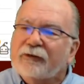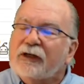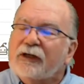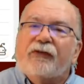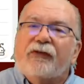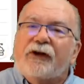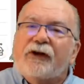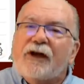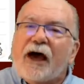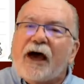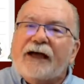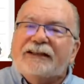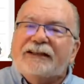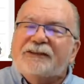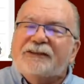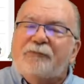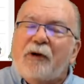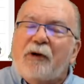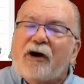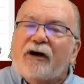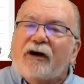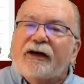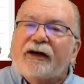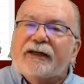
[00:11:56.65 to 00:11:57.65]
The nice
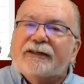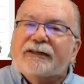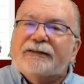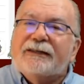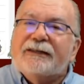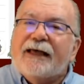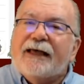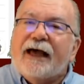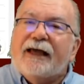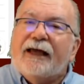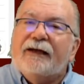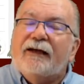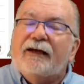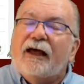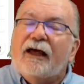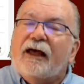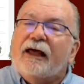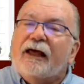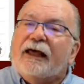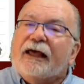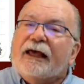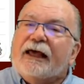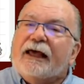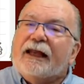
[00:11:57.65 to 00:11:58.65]
part is then
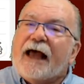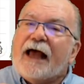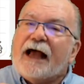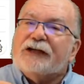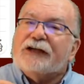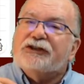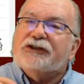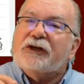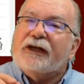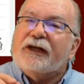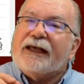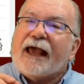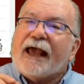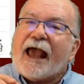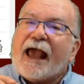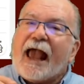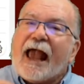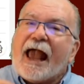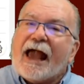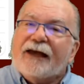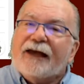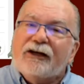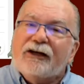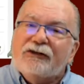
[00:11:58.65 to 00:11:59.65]
it actually
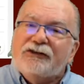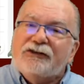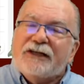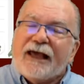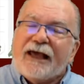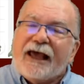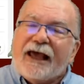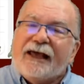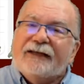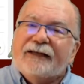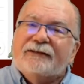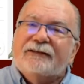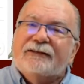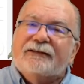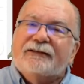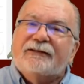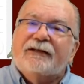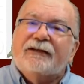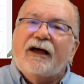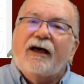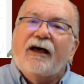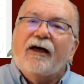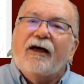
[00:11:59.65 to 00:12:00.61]
annotates